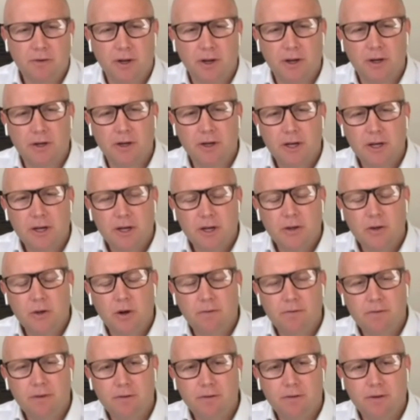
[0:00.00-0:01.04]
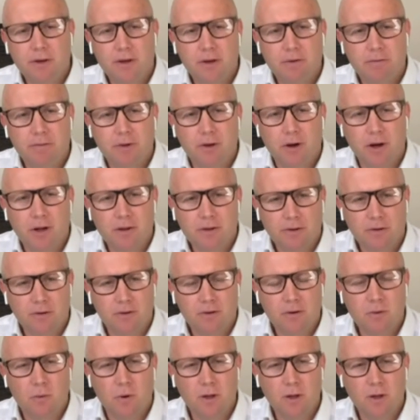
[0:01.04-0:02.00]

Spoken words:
So you often see a flight to